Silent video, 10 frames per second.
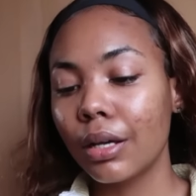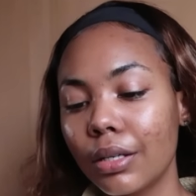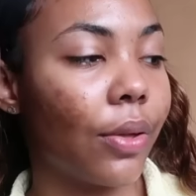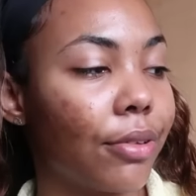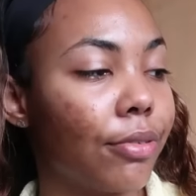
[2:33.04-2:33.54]

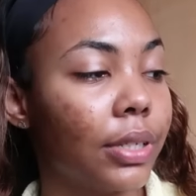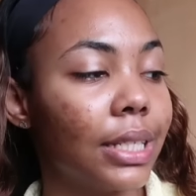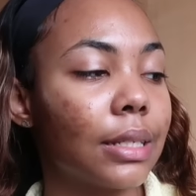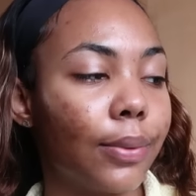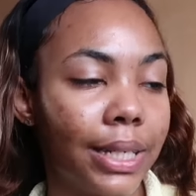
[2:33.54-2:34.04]
Now the
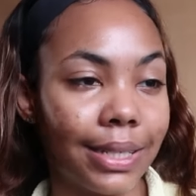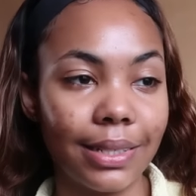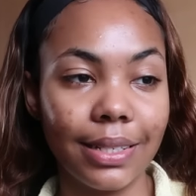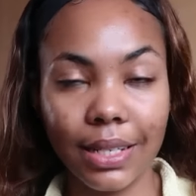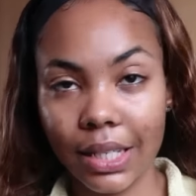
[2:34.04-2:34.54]
first
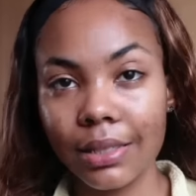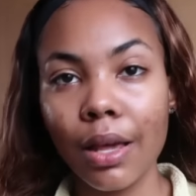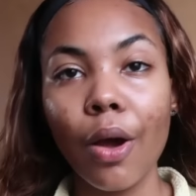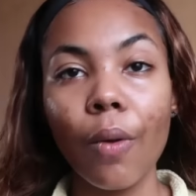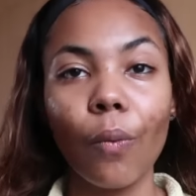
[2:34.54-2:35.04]
question is,
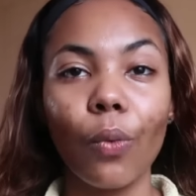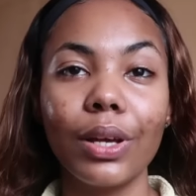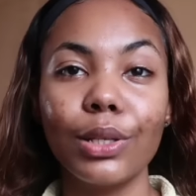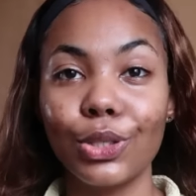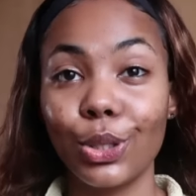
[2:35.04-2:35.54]

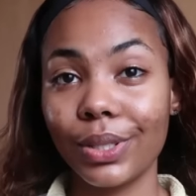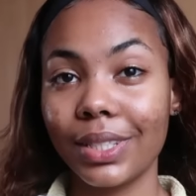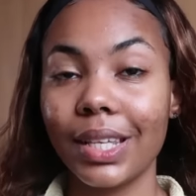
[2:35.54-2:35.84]
what is your